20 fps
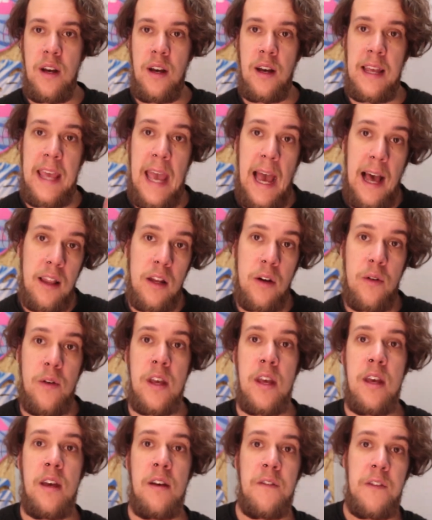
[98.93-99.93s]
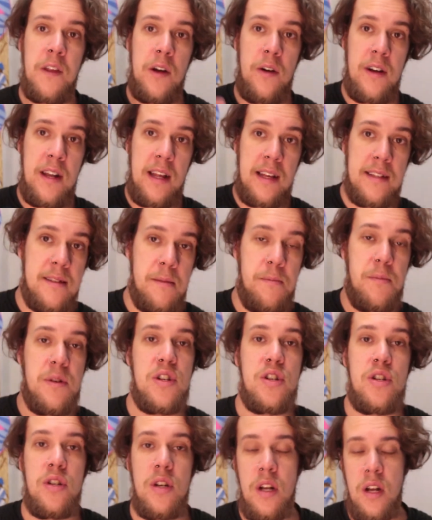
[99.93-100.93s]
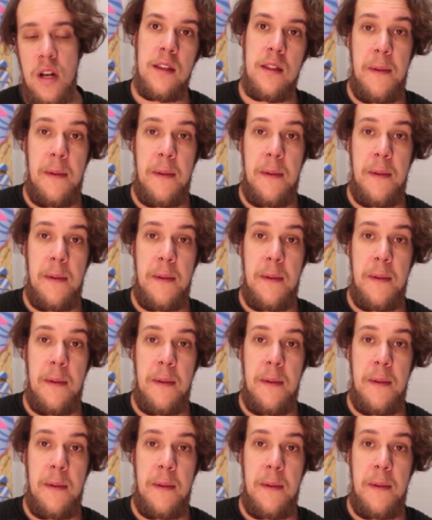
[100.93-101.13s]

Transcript: a gallery, if they're in an exhibition.